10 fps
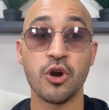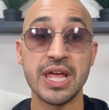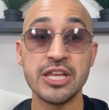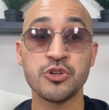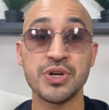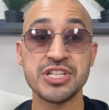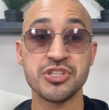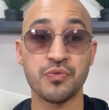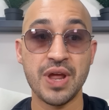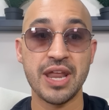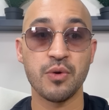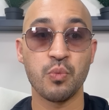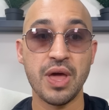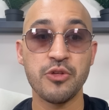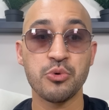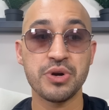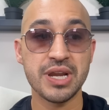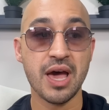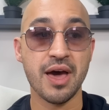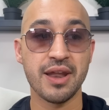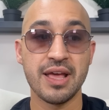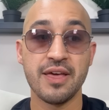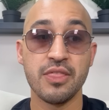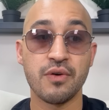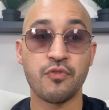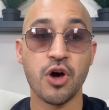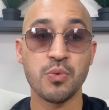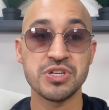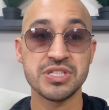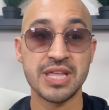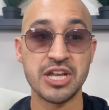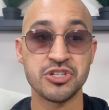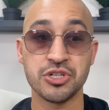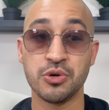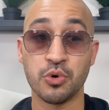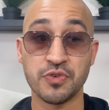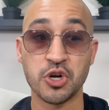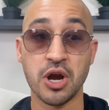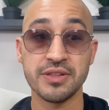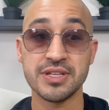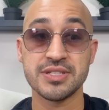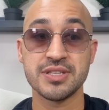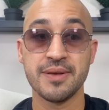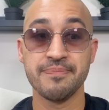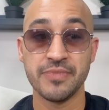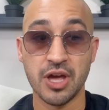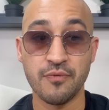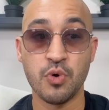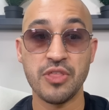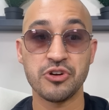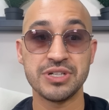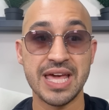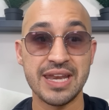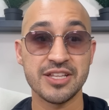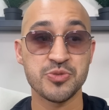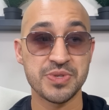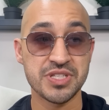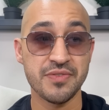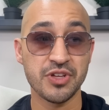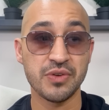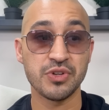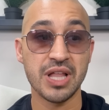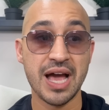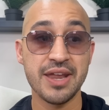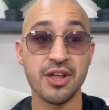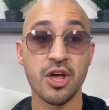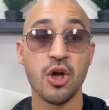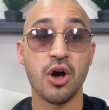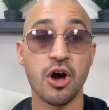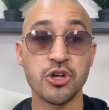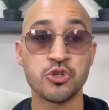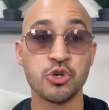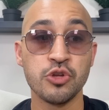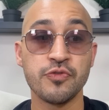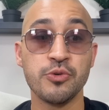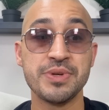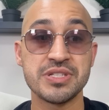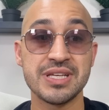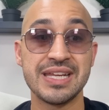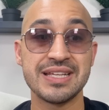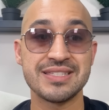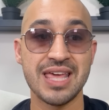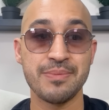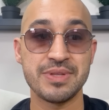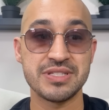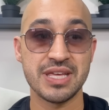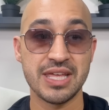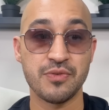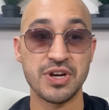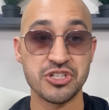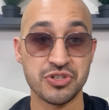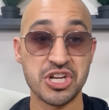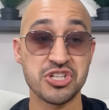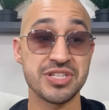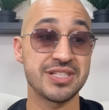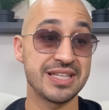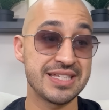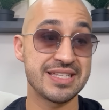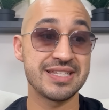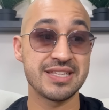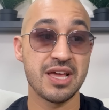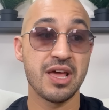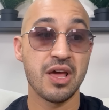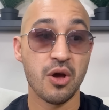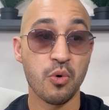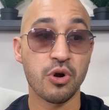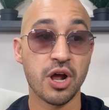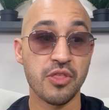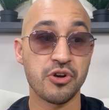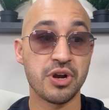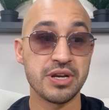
increase the rent whether or not the fraud was intentional or regardless of whether a tenant specifically relied on truthful misleading statements in registrations, leases, or other